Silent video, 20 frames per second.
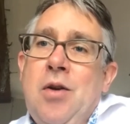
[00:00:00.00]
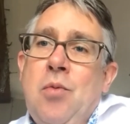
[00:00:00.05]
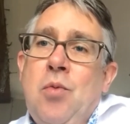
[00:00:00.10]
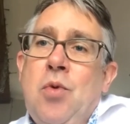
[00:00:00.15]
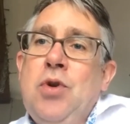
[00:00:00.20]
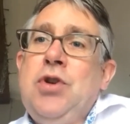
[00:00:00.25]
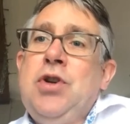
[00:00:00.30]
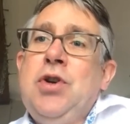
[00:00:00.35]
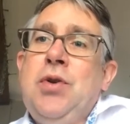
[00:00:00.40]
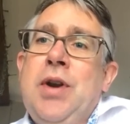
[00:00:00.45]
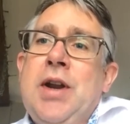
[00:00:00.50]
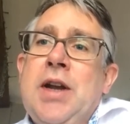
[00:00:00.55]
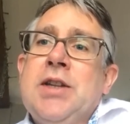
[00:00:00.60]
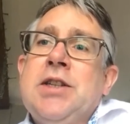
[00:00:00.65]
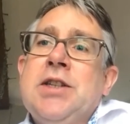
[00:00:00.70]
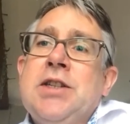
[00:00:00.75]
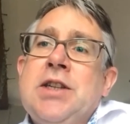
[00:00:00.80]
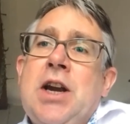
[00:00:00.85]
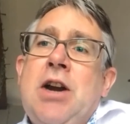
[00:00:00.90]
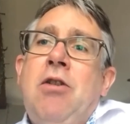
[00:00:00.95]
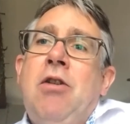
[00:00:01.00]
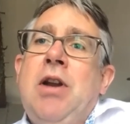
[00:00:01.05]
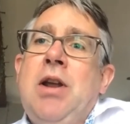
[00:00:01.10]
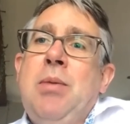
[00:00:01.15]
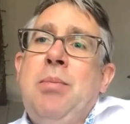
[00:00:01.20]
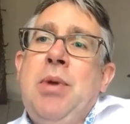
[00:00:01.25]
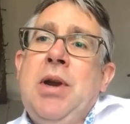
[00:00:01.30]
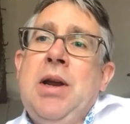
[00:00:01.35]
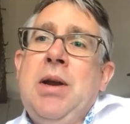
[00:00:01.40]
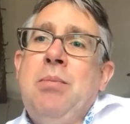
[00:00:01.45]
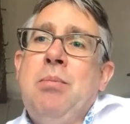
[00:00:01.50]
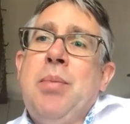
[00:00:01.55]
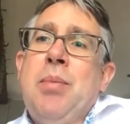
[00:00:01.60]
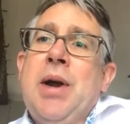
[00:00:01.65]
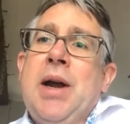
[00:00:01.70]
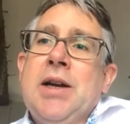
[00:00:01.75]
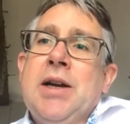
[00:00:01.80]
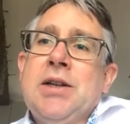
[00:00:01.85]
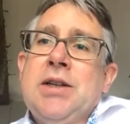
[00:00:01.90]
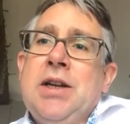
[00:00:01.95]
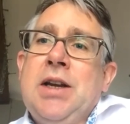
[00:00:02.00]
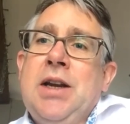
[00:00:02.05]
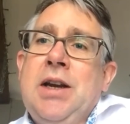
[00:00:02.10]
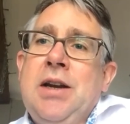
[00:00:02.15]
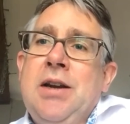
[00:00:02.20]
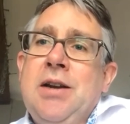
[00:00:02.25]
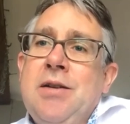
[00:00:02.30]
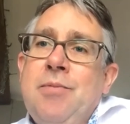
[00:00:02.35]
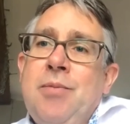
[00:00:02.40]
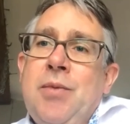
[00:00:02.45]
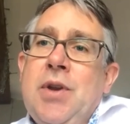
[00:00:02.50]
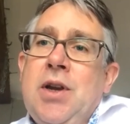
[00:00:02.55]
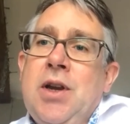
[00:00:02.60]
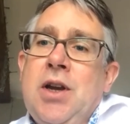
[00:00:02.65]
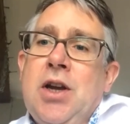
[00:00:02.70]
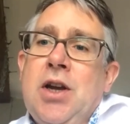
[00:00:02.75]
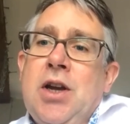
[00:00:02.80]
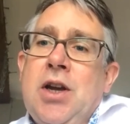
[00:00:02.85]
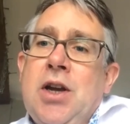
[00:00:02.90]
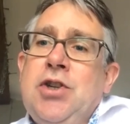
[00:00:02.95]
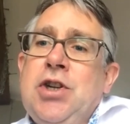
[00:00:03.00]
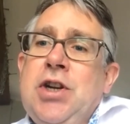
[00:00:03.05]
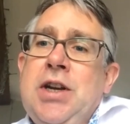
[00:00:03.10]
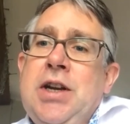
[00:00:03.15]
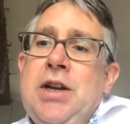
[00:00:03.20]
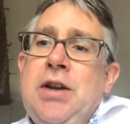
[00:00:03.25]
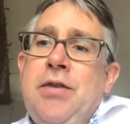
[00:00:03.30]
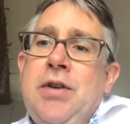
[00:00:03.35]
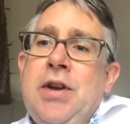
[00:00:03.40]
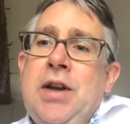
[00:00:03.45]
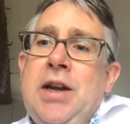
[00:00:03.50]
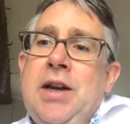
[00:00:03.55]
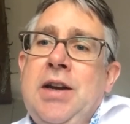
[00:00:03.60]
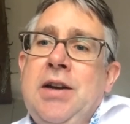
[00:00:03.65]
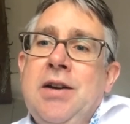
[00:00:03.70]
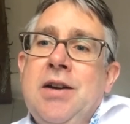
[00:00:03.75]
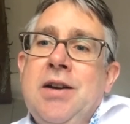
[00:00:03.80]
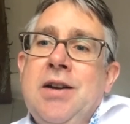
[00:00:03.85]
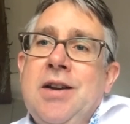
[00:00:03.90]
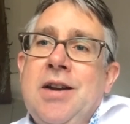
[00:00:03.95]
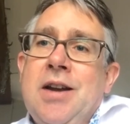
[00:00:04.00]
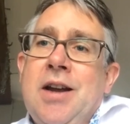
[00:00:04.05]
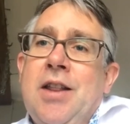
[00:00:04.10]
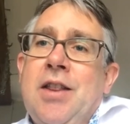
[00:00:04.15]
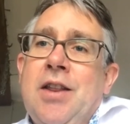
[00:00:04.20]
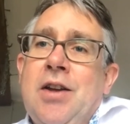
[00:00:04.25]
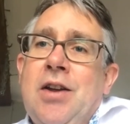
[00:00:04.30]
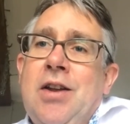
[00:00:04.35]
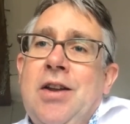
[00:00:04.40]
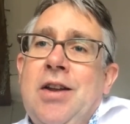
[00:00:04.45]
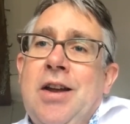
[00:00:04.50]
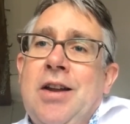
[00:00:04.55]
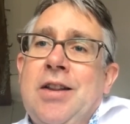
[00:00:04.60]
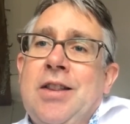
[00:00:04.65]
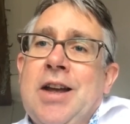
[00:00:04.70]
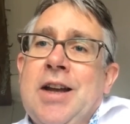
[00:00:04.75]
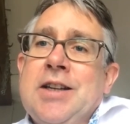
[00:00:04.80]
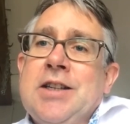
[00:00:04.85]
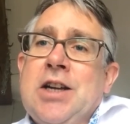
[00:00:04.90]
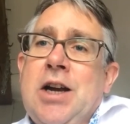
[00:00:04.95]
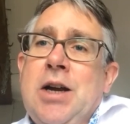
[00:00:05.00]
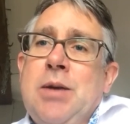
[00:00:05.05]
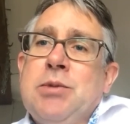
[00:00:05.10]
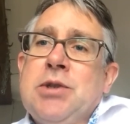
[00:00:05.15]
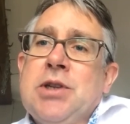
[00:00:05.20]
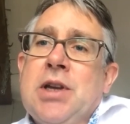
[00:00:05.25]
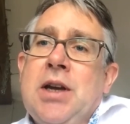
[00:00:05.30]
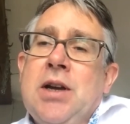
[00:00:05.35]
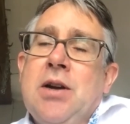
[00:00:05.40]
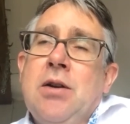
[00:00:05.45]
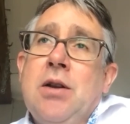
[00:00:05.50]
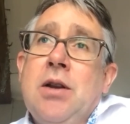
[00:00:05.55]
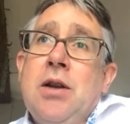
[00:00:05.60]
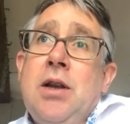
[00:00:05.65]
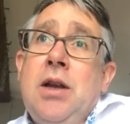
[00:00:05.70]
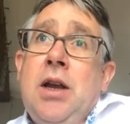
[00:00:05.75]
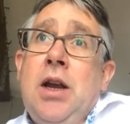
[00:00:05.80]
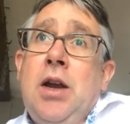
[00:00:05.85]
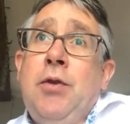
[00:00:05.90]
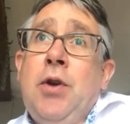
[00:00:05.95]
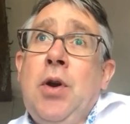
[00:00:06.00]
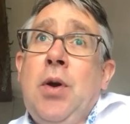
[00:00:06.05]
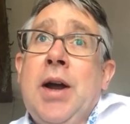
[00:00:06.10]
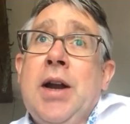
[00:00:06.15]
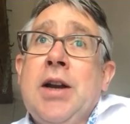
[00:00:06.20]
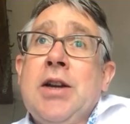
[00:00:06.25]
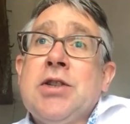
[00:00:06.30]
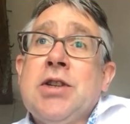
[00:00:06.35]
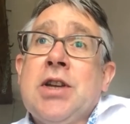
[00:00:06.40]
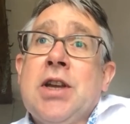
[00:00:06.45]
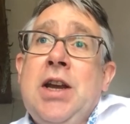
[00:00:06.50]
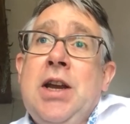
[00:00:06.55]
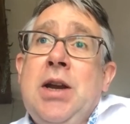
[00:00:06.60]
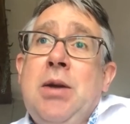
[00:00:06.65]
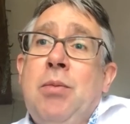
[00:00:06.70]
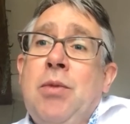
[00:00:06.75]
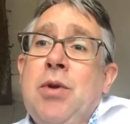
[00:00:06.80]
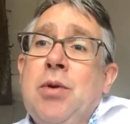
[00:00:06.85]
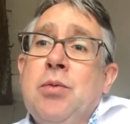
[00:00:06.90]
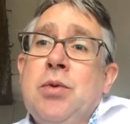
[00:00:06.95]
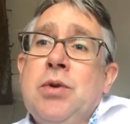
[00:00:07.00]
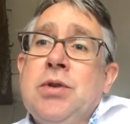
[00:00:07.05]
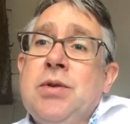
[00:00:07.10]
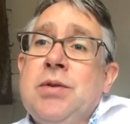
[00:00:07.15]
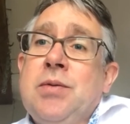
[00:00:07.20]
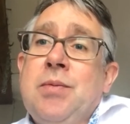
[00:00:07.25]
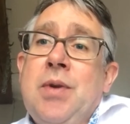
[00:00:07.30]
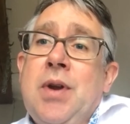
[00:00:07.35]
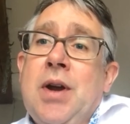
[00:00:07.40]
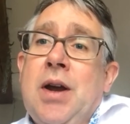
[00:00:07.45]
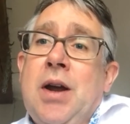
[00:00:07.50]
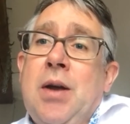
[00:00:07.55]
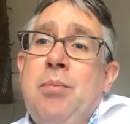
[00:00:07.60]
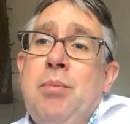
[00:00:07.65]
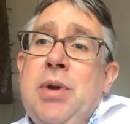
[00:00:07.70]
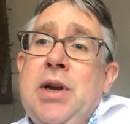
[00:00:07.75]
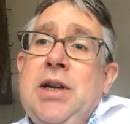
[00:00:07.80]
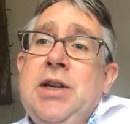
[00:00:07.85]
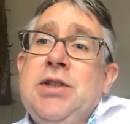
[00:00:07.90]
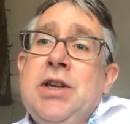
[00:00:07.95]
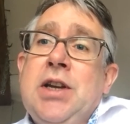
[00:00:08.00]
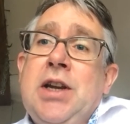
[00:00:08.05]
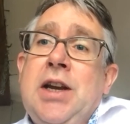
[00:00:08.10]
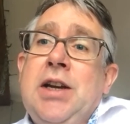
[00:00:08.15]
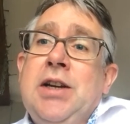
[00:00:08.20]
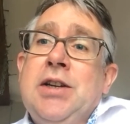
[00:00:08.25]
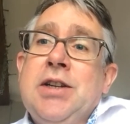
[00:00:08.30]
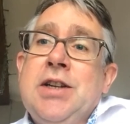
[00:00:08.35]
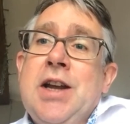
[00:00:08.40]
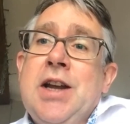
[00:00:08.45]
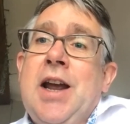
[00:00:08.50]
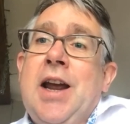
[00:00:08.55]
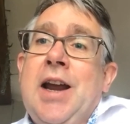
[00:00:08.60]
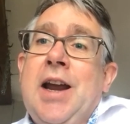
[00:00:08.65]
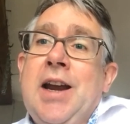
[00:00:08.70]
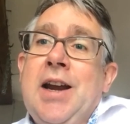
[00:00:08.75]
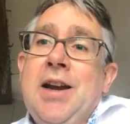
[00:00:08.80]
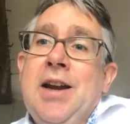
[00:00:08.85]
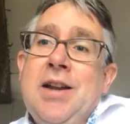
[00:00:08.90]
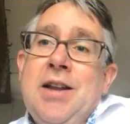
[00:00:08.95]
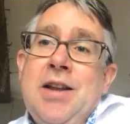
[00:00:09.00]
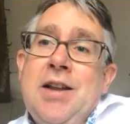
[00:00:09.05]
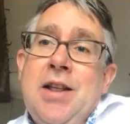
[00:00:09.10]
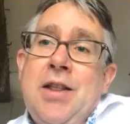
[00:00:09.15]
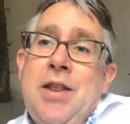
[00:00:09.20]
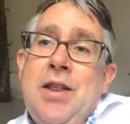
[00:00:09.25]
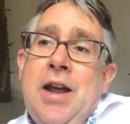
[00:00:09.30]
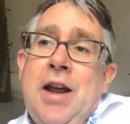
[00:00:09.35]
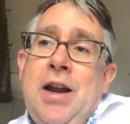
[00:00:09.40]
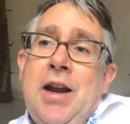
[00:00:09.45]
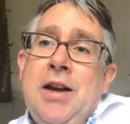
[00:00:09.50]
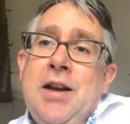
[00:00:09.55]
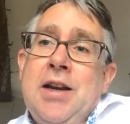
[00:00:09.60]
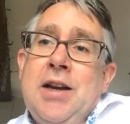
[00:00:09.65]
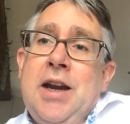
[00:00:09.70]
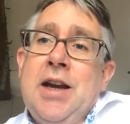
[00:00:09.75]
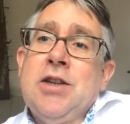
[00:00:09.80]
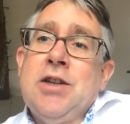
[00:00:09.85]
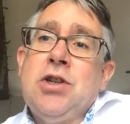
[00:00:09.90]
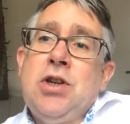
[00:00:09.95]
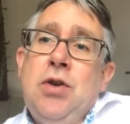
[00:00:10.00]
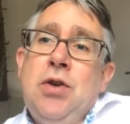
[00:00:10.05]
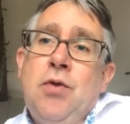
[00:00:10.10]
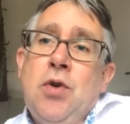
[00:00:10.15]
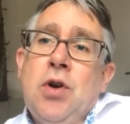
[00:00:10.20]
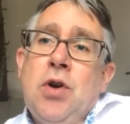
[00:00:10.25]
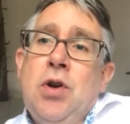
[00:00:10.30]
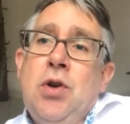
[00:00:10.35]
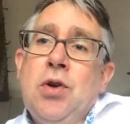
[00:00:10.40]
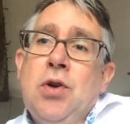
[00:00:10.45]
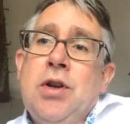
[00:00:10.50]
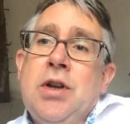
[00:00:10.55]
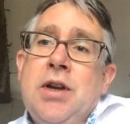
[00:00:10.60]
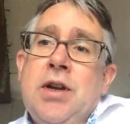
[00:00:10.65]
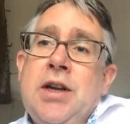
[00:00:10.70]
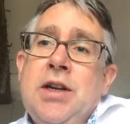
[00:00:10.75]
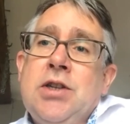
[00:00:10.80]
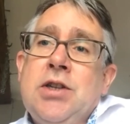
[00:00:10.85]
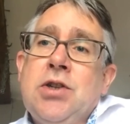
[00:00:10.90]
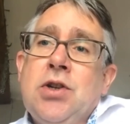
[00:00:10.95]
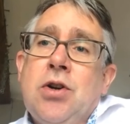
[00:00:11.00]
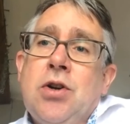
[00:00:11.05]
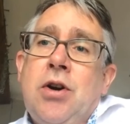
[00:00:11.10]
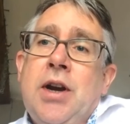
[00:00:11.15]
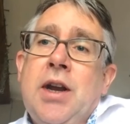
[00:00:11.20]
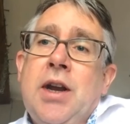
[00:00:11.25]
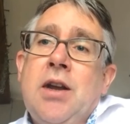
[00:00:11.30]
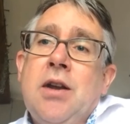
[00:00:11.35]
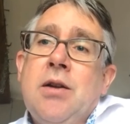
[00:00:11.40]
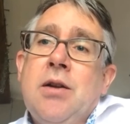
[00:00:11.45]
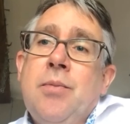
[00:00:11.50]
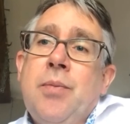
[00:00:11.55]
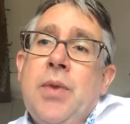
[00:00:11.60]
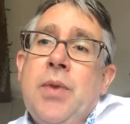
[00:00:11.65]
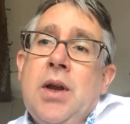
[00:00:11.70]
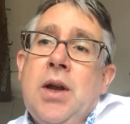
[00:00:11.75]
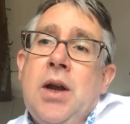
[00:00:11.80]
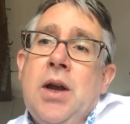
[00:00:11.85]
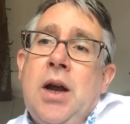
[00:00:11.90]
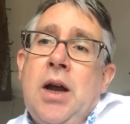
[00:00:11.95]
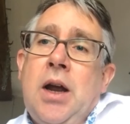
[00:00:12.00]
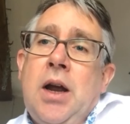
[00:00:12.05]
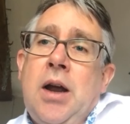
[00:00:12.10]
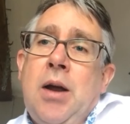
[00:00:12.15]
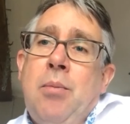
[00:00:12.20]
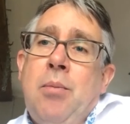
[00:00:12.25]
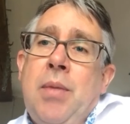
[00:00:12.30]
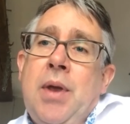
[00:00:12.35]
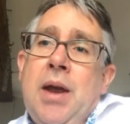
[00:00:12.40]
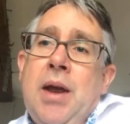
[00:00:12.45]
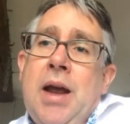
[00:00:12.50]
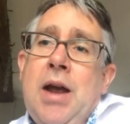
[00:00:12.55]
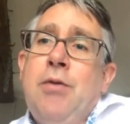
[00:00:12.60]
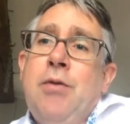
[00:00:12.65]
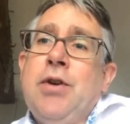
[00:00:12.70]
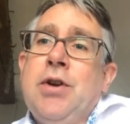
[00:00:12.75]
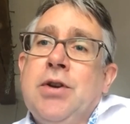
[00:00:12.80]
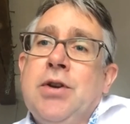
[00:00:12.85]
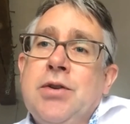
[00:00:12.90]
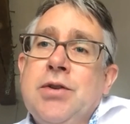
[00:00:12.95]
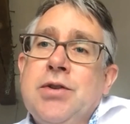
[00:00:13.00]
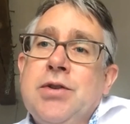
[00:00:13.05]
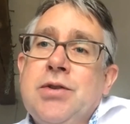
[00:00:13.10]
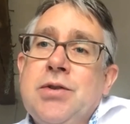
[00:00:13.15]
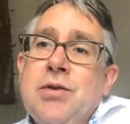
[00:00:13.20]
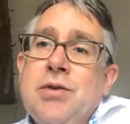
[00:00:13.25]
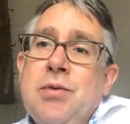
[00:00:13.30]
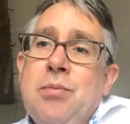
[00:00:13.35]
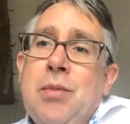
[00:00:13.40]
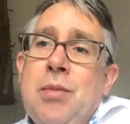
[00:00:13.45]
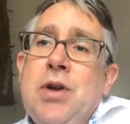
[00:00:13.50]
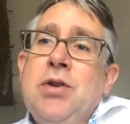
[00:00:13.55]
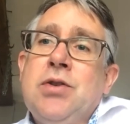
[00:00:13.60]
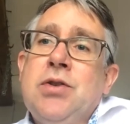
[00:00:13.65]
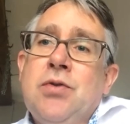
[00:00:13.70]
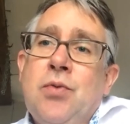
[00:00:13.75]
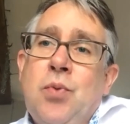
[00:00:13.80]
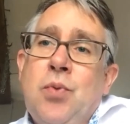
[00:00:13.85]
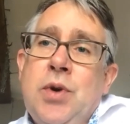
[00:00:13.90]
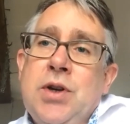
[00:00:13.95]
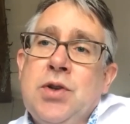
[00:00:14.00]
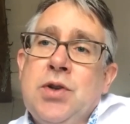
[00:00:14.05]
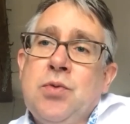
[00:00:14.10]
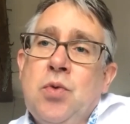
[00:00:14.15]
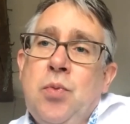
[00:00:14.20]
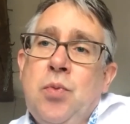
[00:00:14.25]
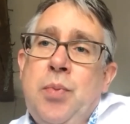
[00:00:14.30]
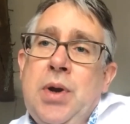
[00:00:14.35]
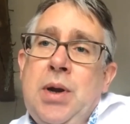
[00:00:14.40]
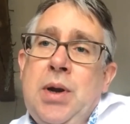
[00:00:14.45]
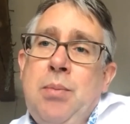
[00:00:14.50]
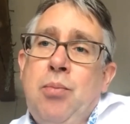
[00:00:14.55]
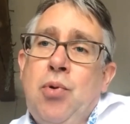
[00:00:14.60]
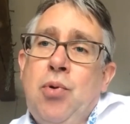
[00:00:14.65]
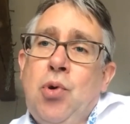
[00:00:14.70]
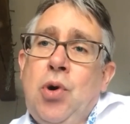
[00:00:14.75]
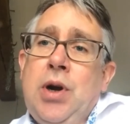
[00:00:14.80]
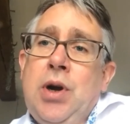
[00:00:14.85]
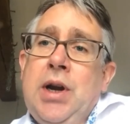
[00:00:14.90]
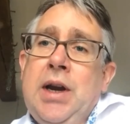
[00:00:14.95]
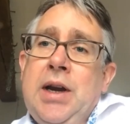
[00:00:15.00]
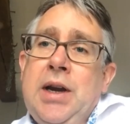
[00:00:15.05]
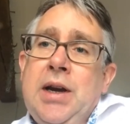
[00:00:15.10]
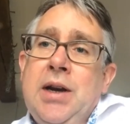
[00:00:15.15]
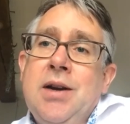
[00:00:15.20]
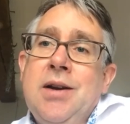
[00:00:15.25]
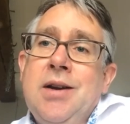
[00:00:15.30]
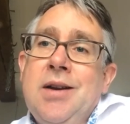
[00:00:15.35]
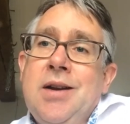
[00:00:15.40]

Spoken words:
would you necessarily be impacting a GDV at that timescale? If you had a scheme that was PCing today, then yes, you've got to look at historic evidence, most of which would be pre-COVID.